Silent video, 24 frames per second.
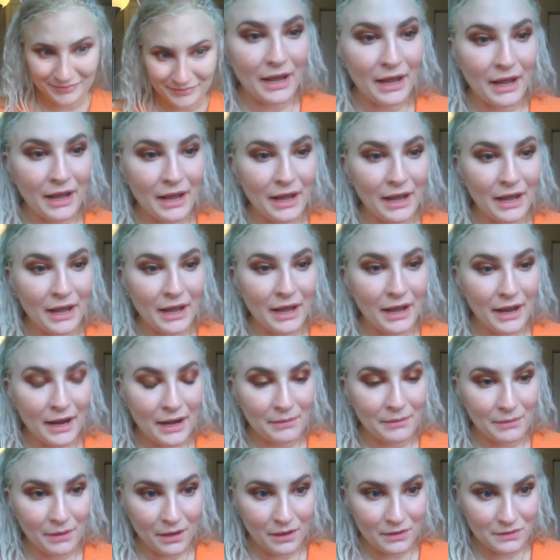I've done my
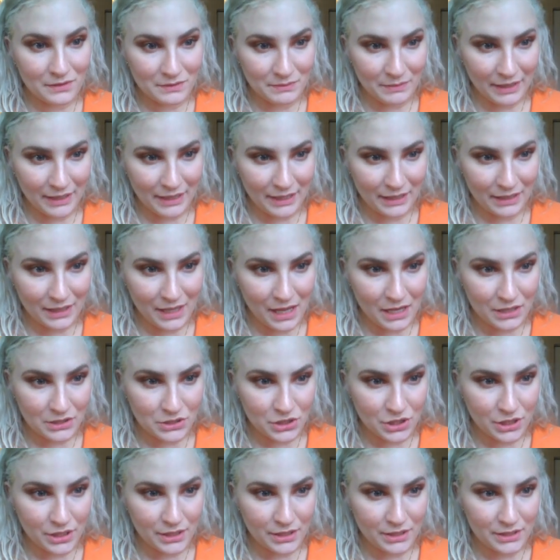eyebrows, my
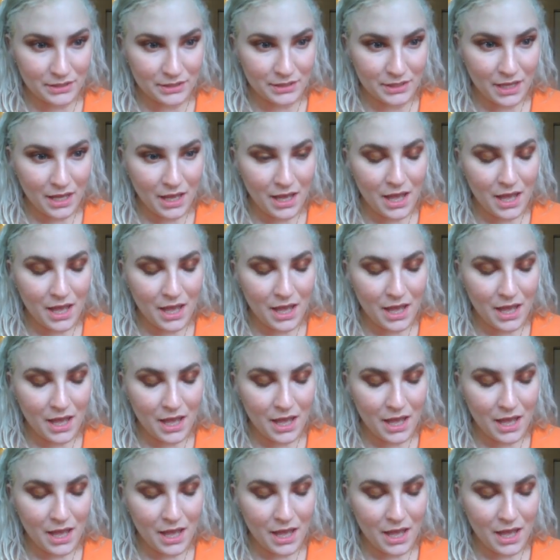eyelashes,